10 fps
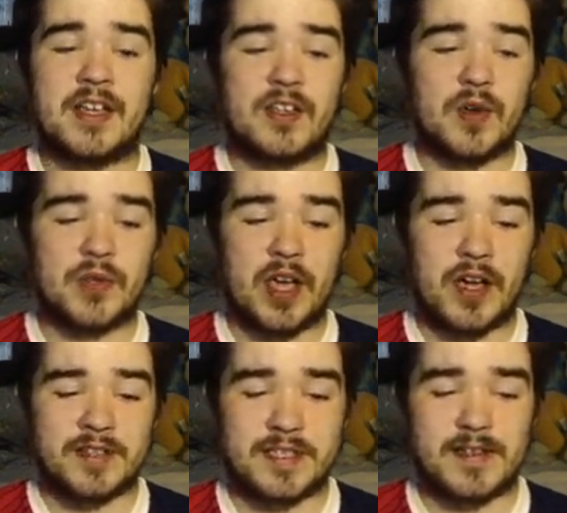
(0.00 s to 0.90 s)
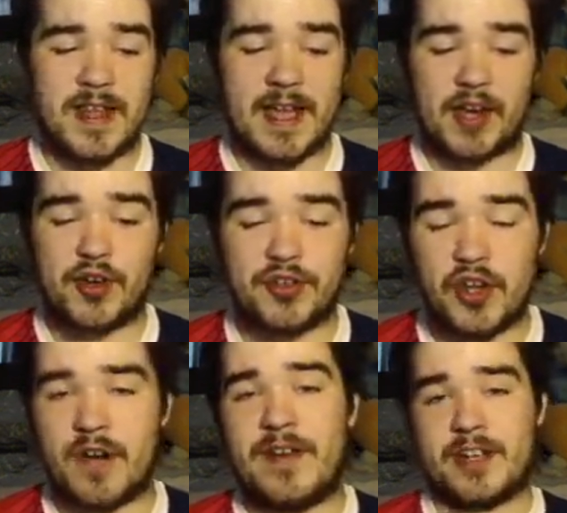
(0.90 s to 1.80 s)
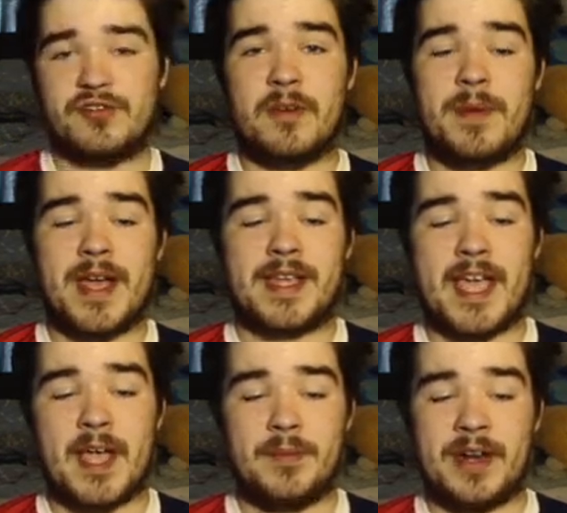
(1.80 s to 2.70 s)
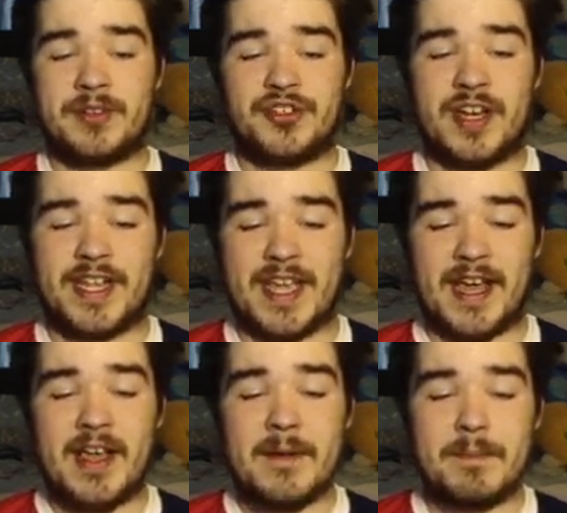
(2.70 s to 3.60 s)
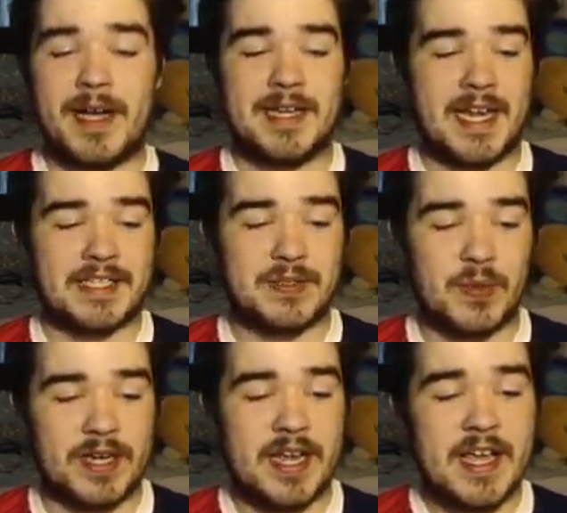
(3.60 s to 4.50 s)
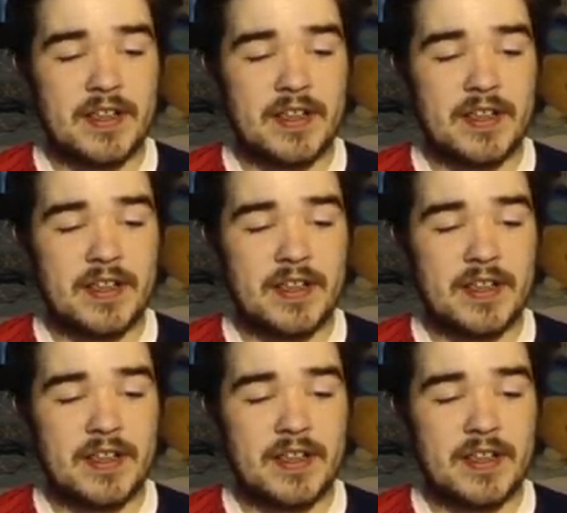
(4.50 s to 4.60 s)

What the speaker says: gold cards in there. I could not have asked for a better game when I was trying to get my last win.